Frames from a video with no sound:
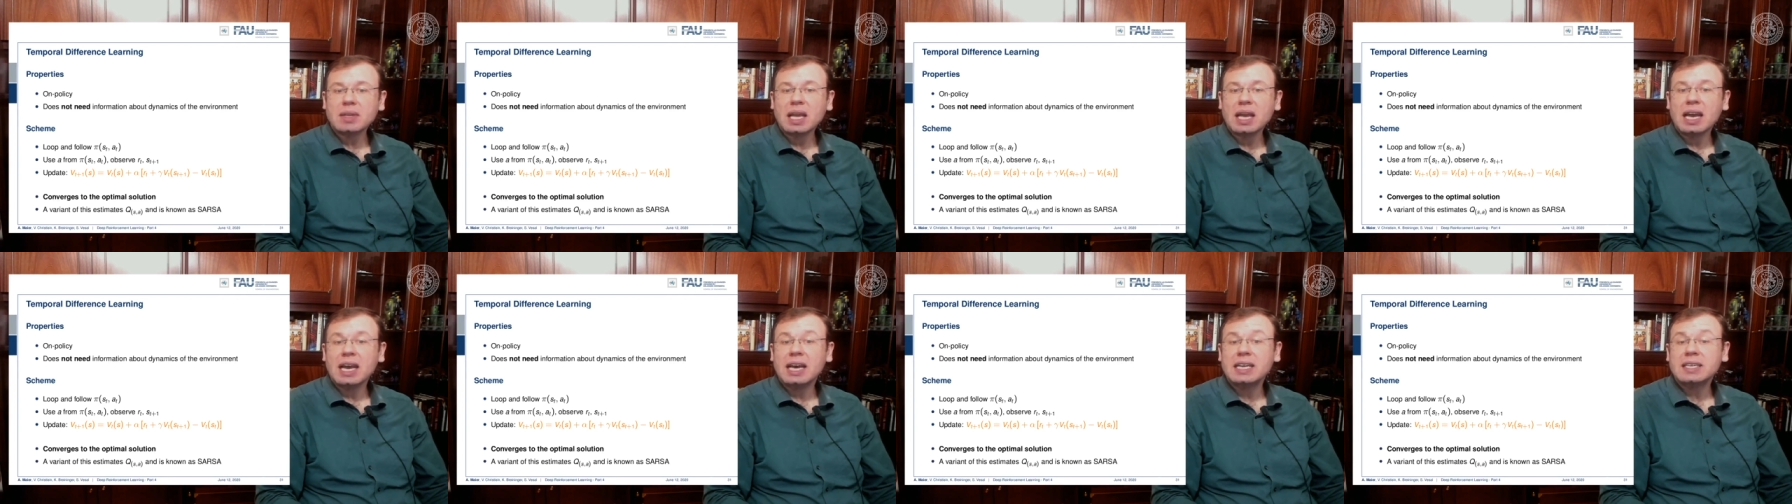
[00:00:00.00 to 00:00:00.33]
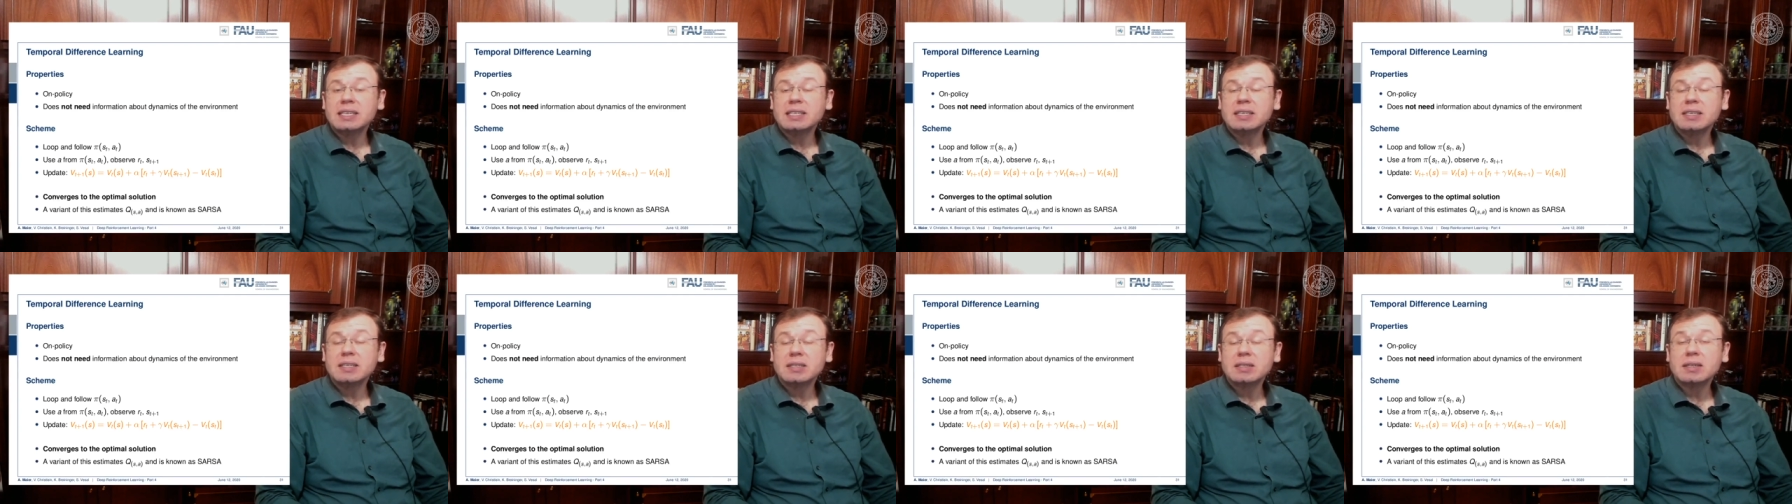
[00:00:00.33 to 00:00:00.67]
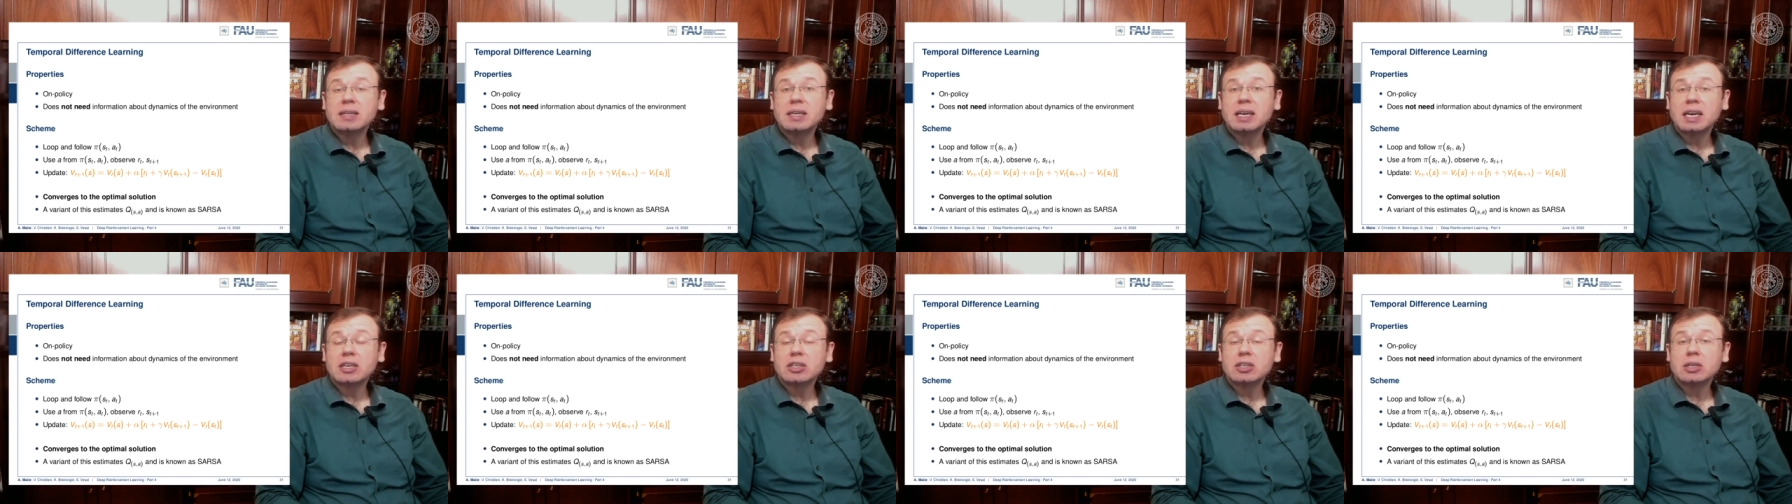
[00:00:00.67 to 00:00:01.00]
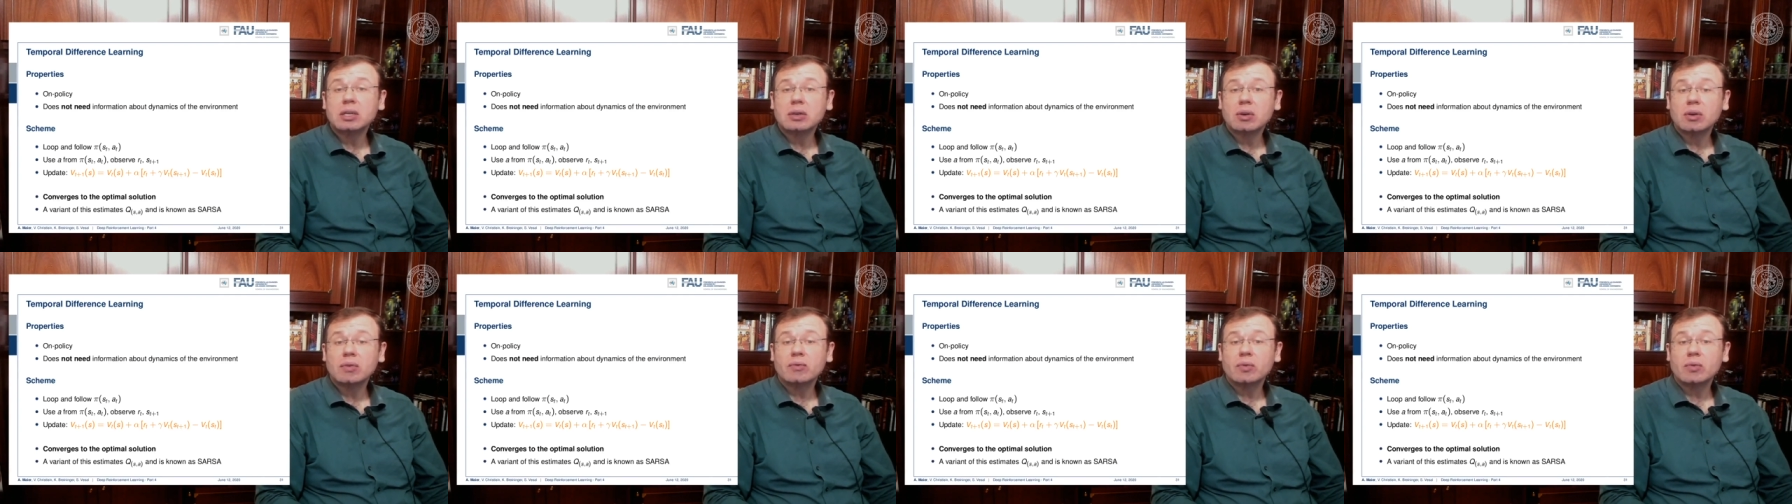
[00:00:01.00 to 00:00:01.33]
and this
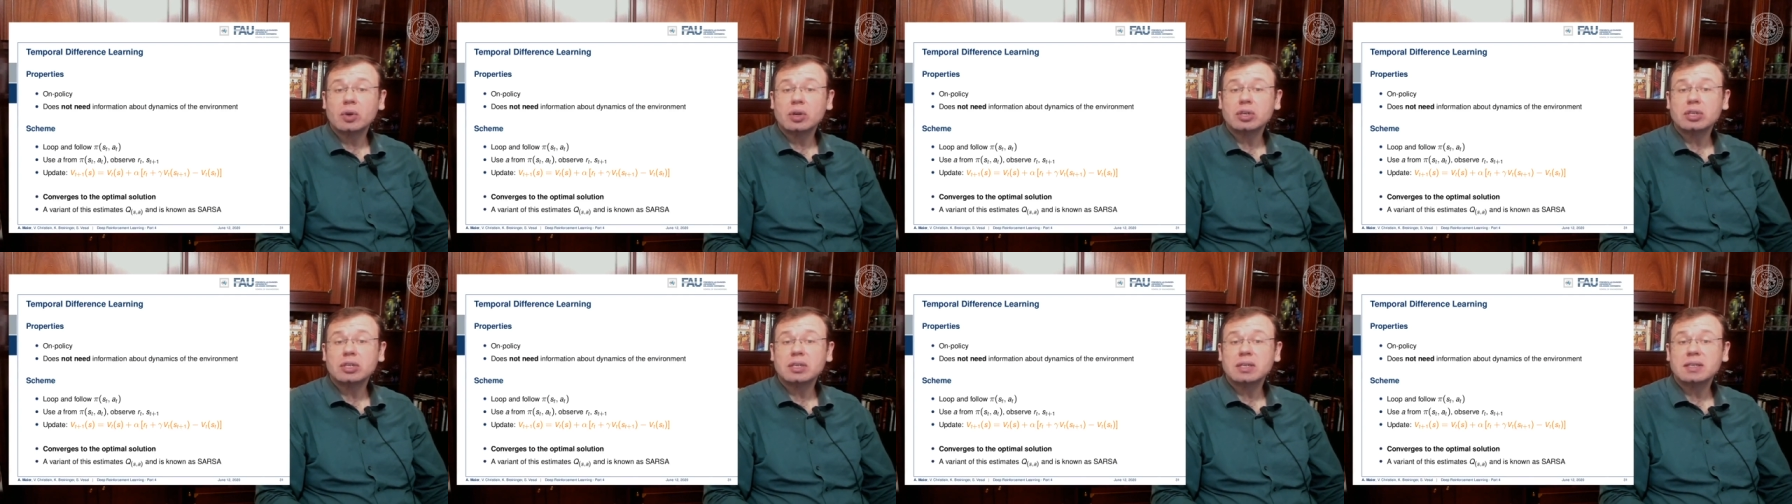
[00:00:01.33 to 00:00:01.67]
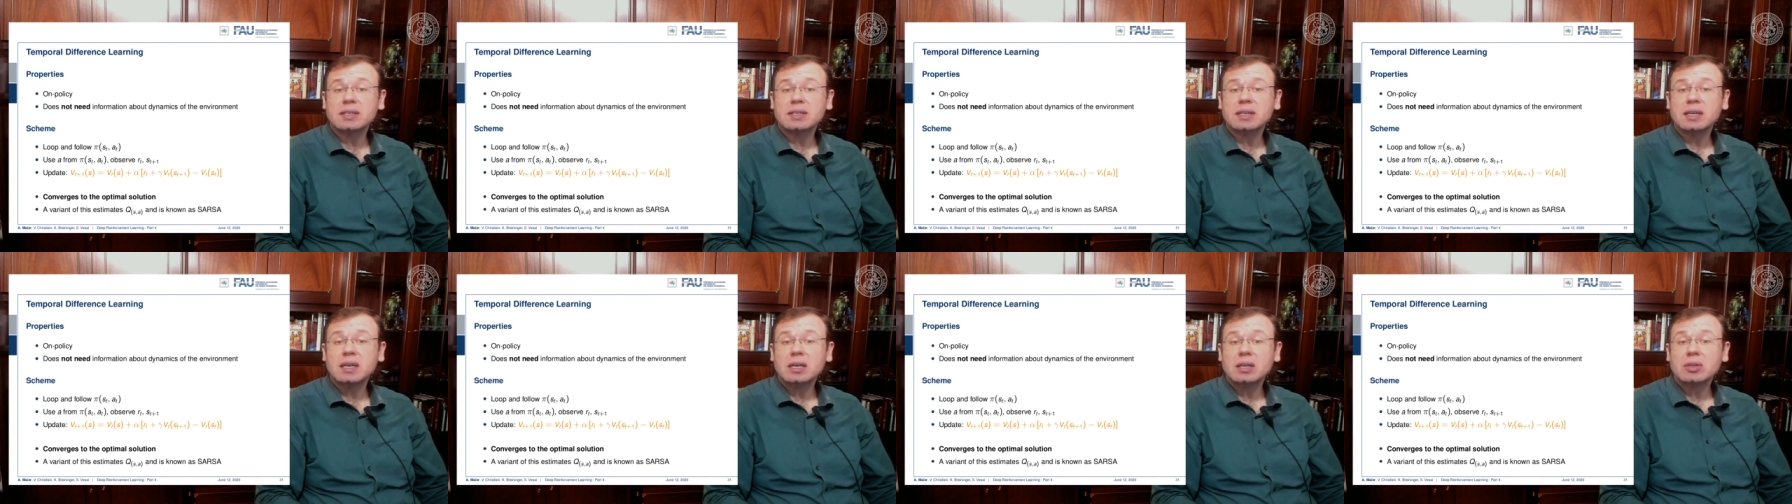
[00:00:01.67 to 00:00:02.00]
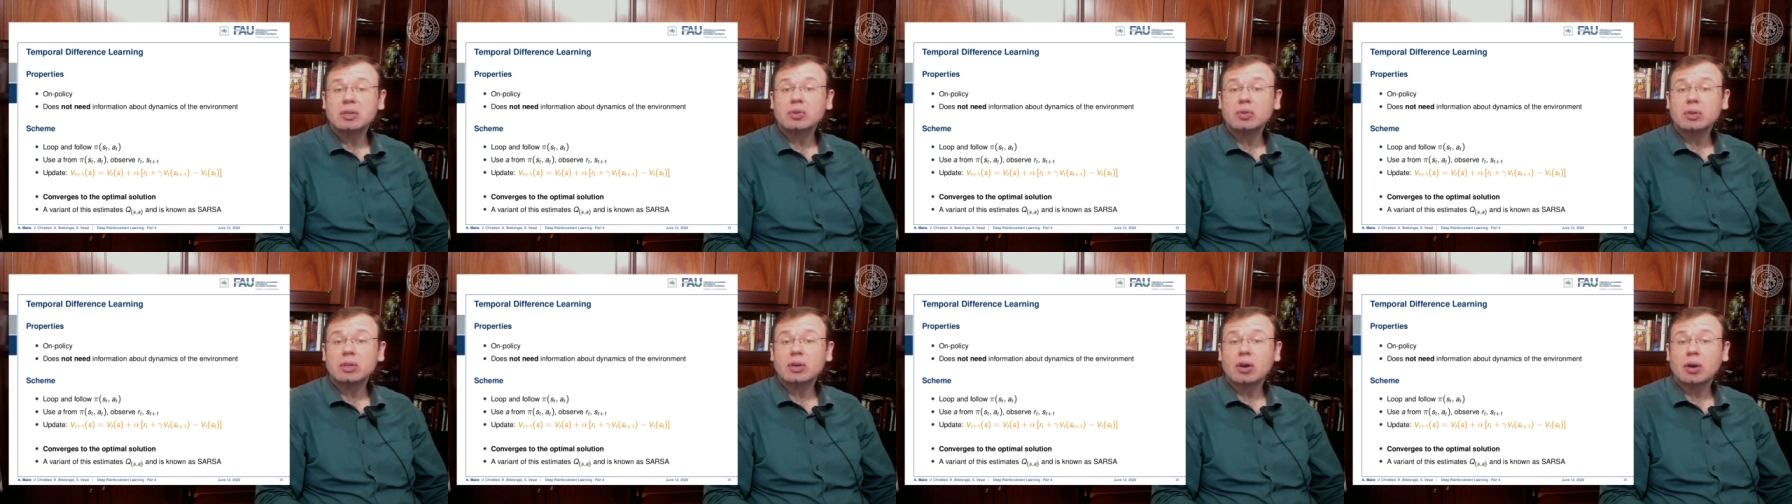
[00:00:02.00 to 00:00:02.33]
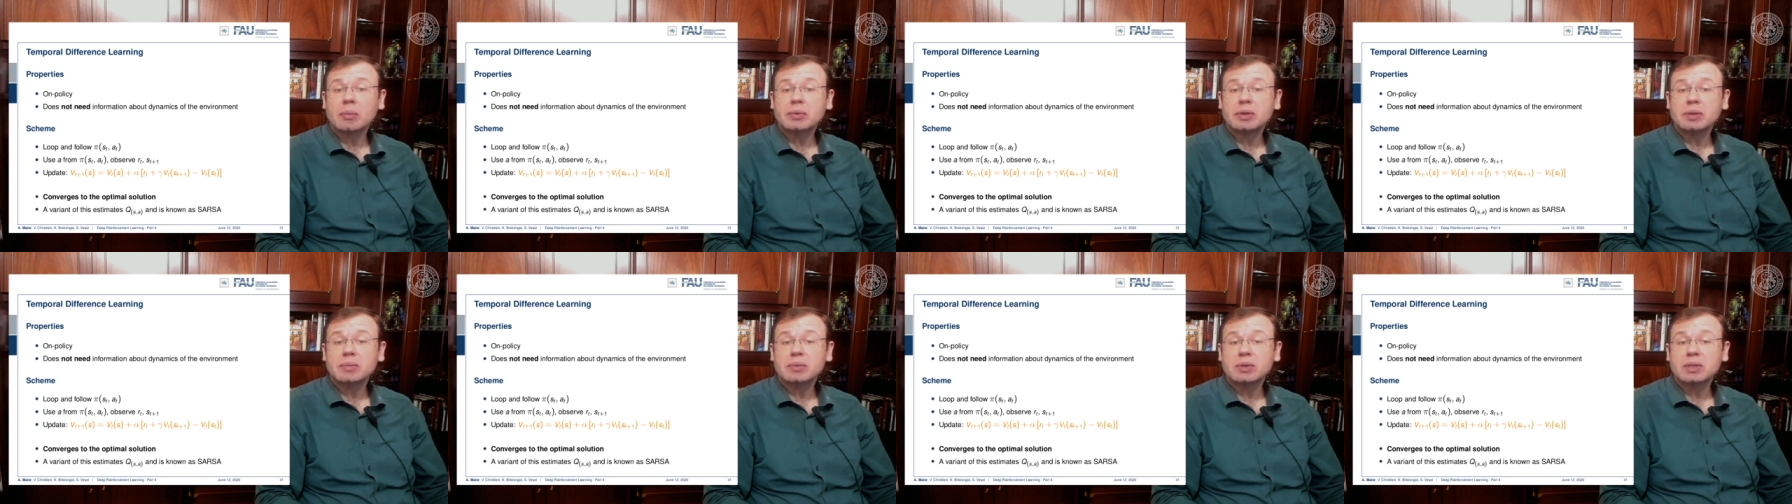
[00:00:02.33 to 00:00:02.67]
actually converges to the
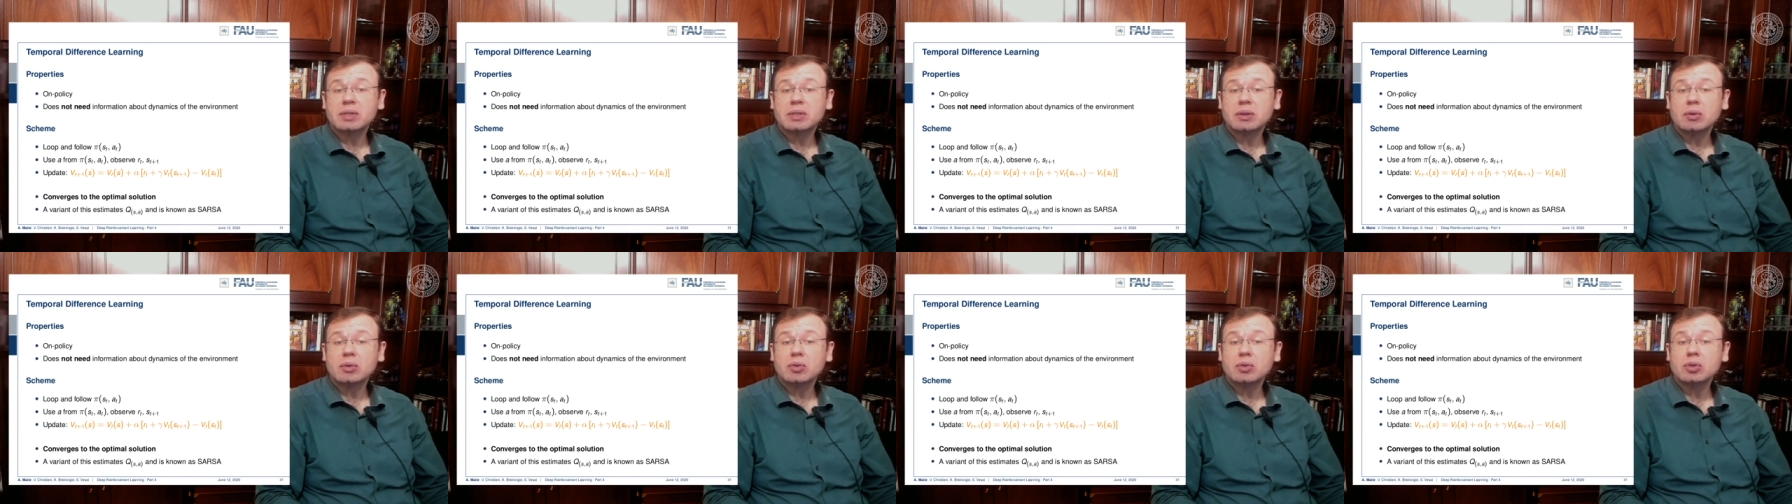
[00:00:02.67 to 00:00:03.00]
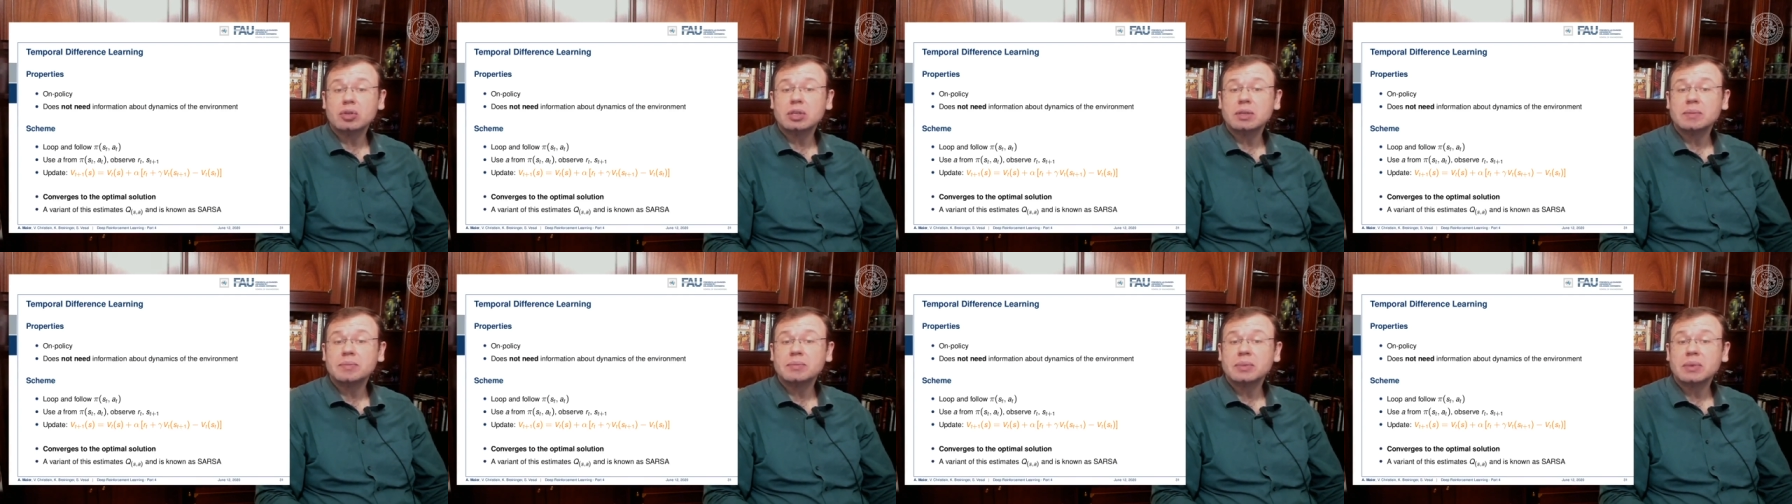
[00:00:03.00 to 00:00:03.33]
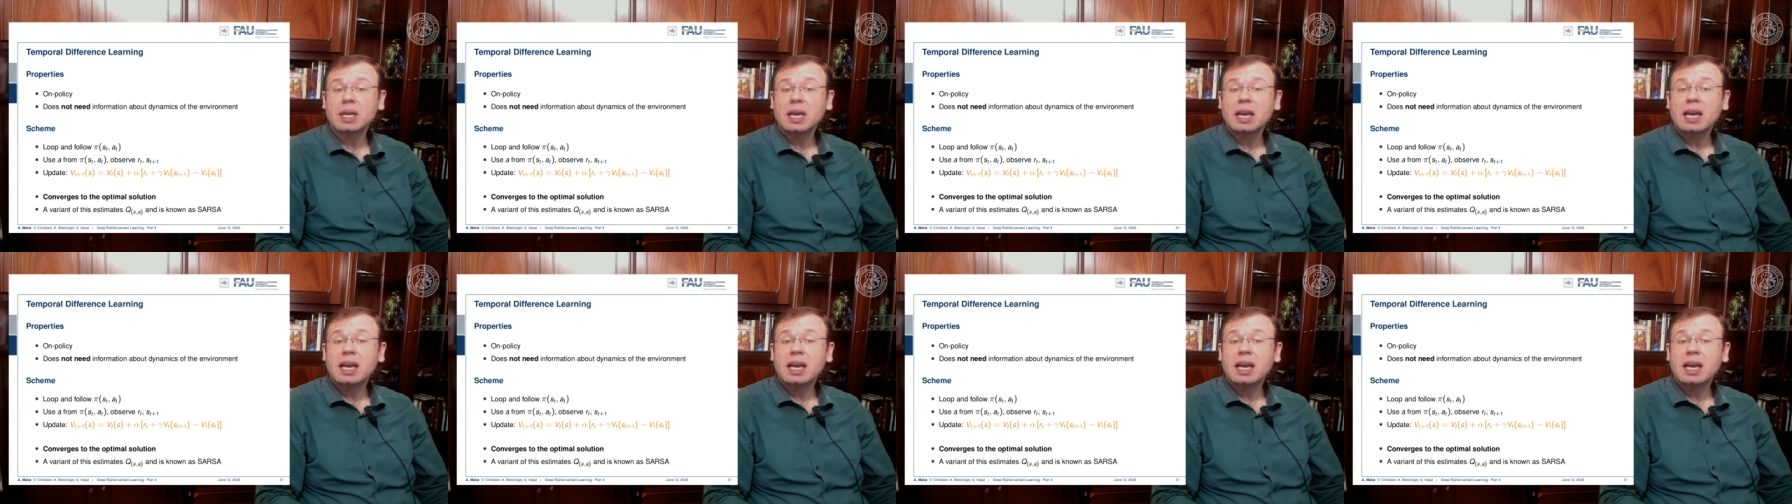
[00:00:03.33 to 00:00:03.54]
optimal solution,